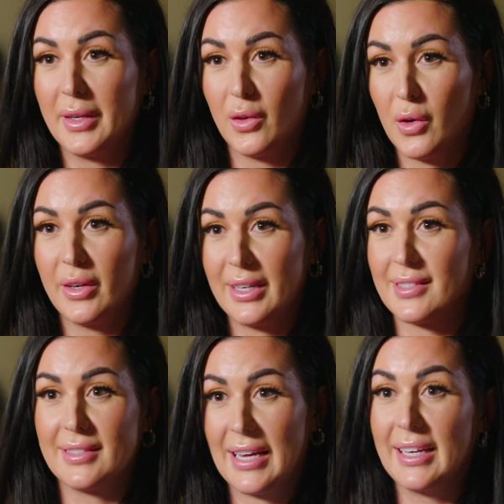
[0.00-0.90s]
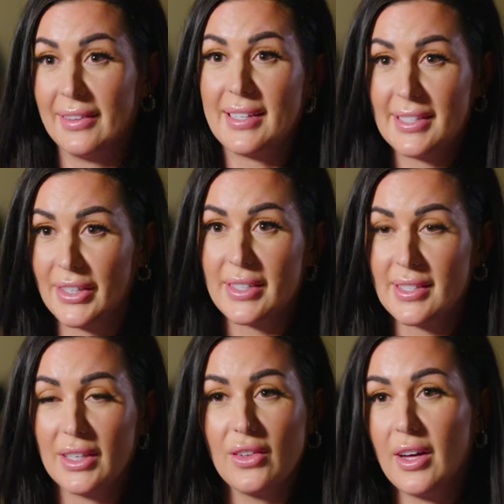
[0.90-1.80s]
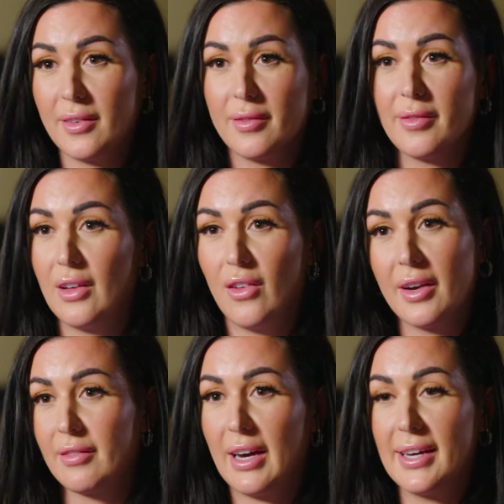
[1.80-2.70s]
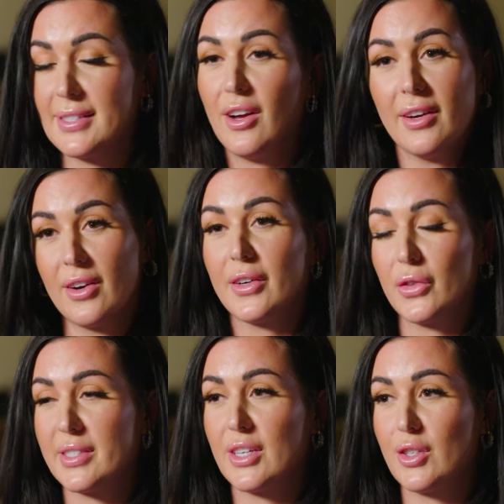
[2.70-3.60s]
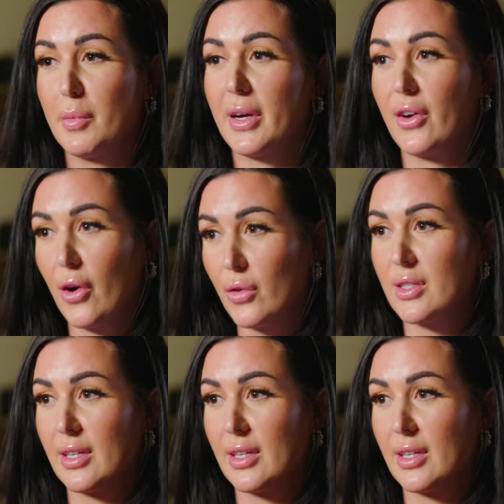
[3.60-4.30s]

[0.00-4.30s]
been quoted as taking that seriously. A lot of a lot of guys, and not in our organization, but go to